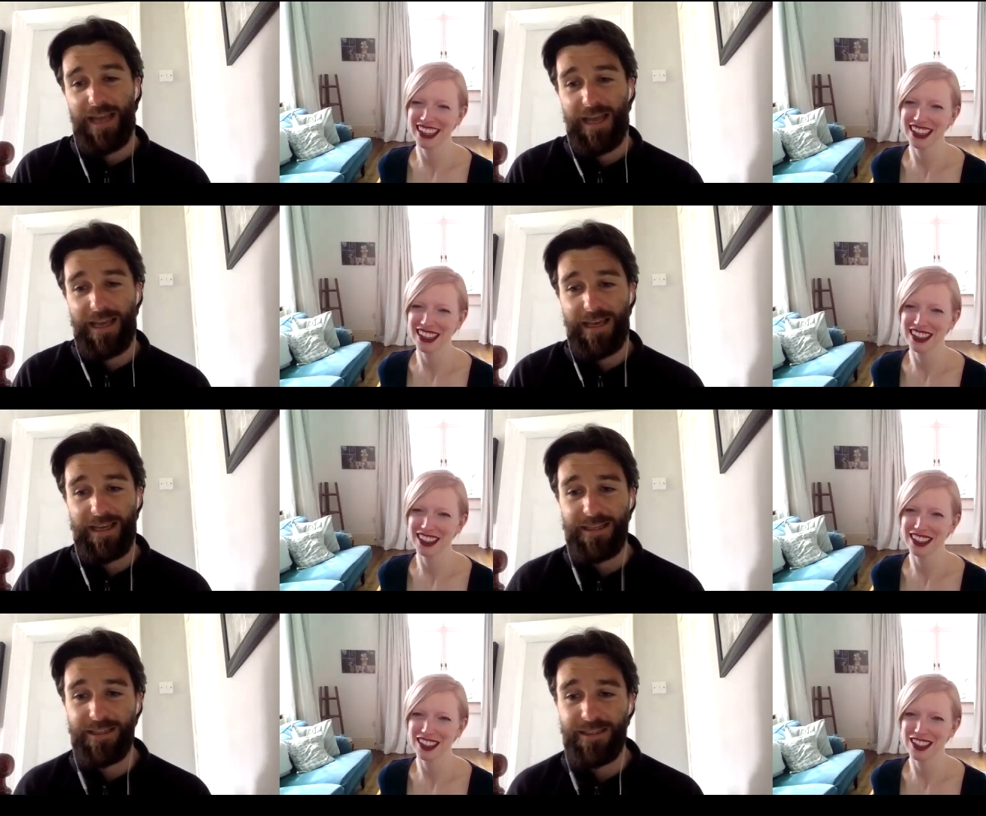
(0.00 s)

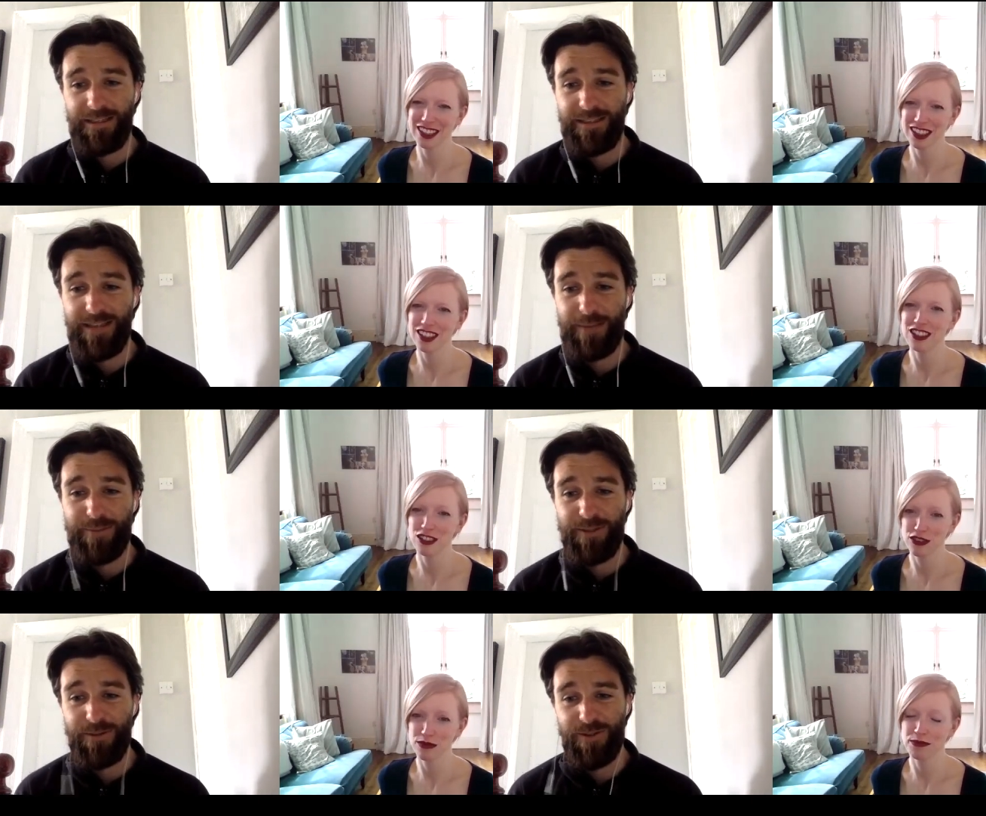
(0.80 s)
Speaker 1: uh, the, the
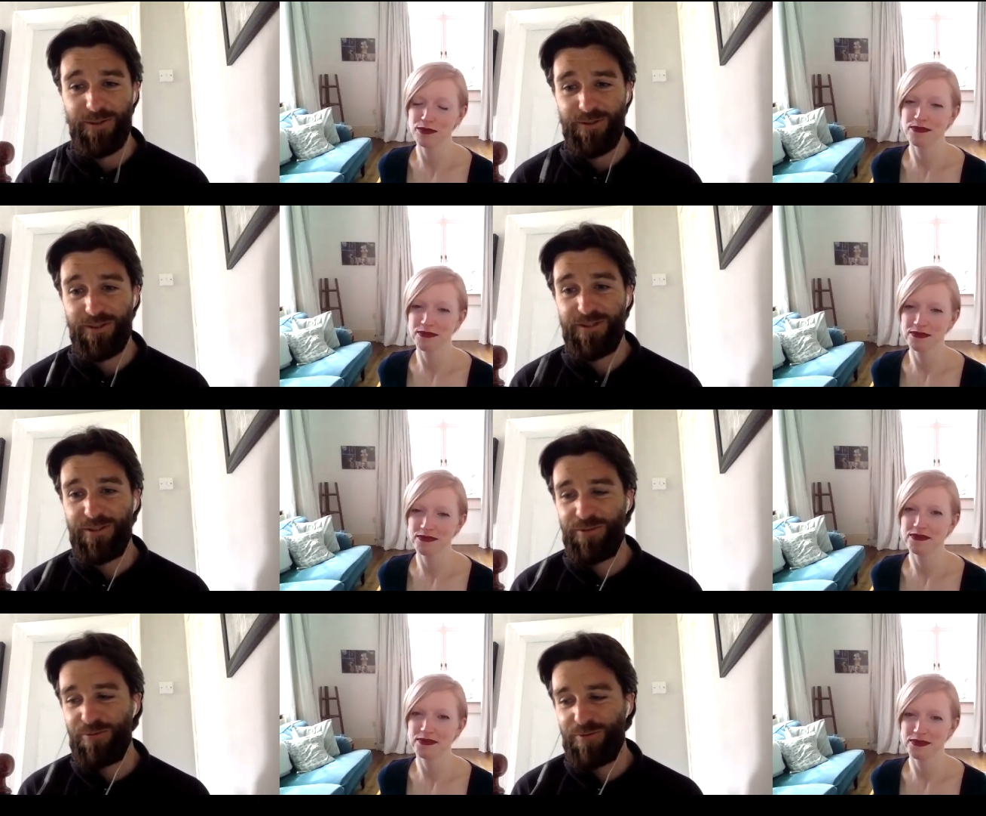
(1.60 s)
episode. So it's not
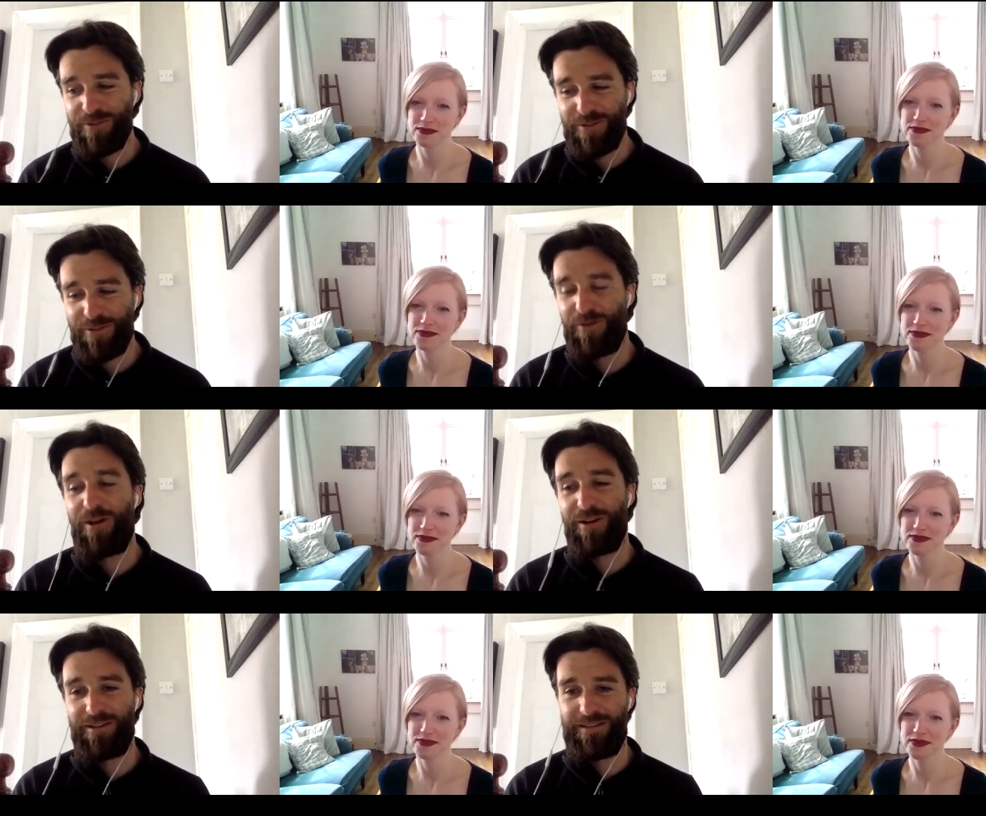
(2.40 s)
too, too
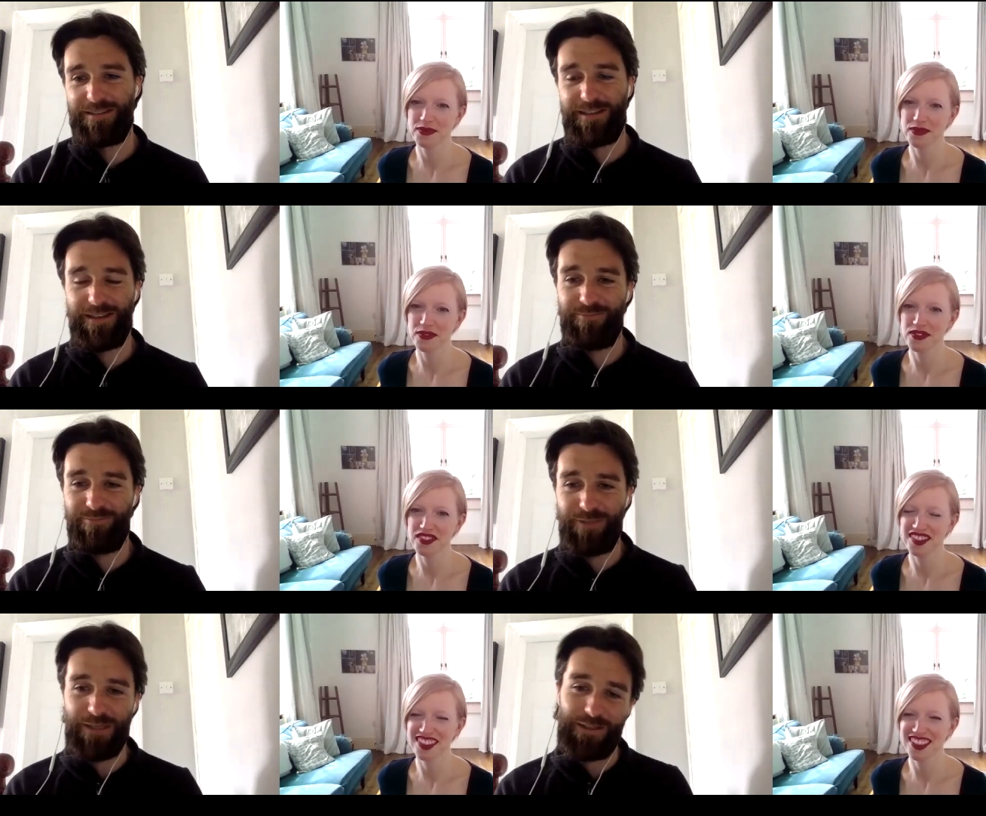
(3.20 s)
long, and uh,
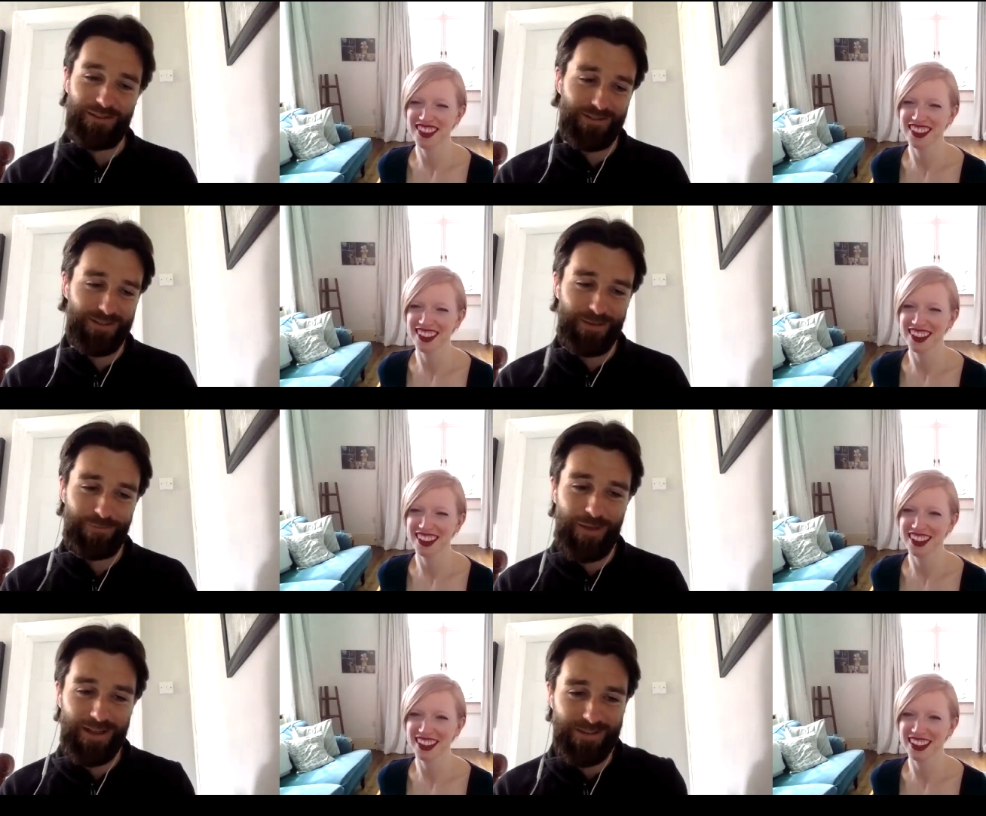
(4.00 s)
you can
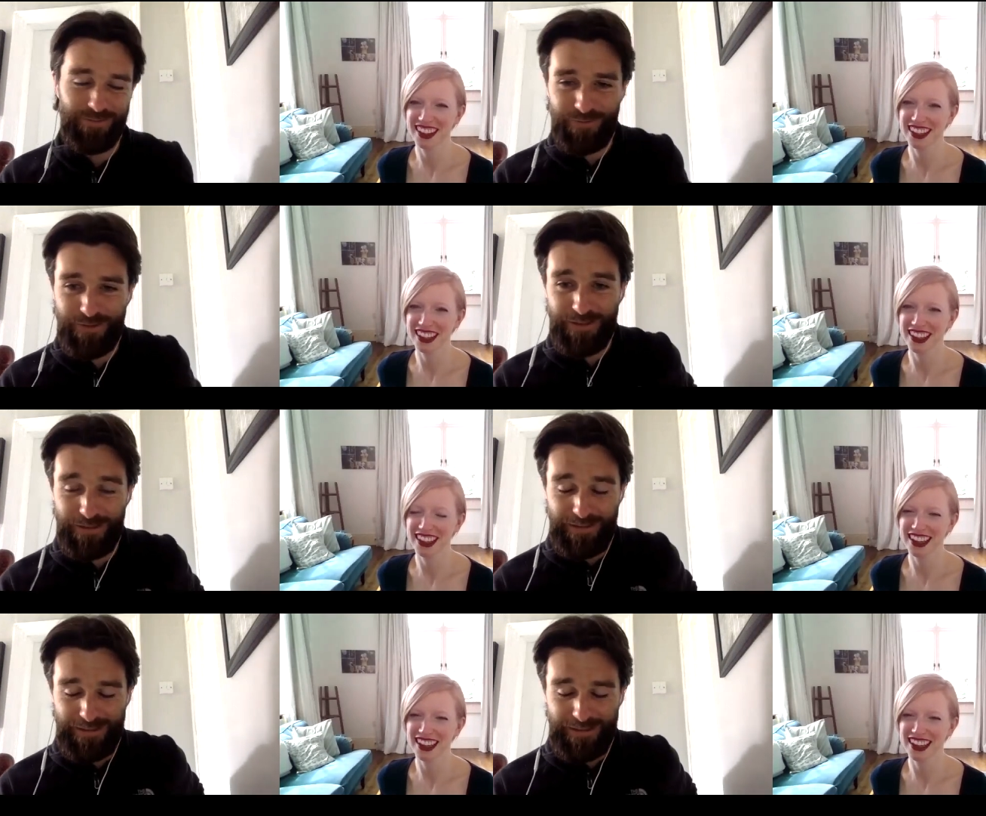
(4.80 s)
skip past some of the,